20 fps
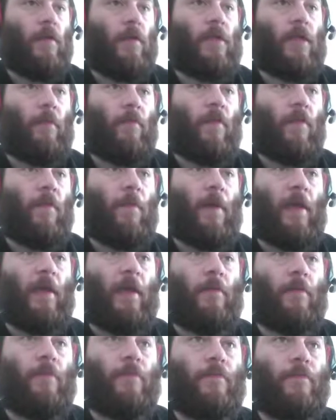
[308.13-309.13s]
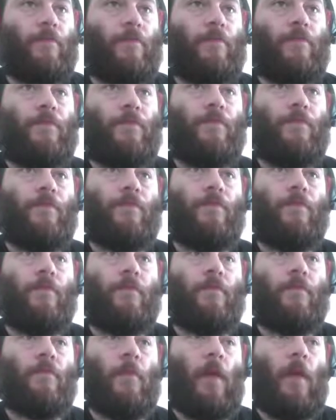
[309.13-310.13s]
jump speed.
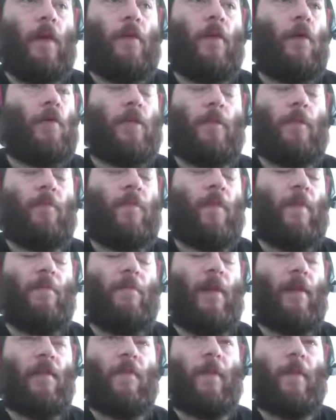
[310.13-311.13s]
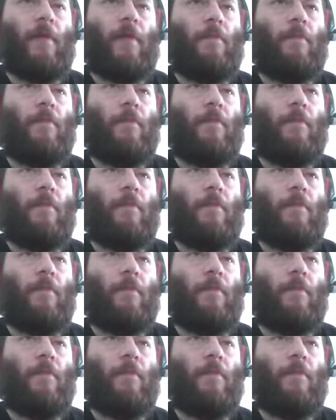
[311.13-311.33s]
Not jump speed, max speed.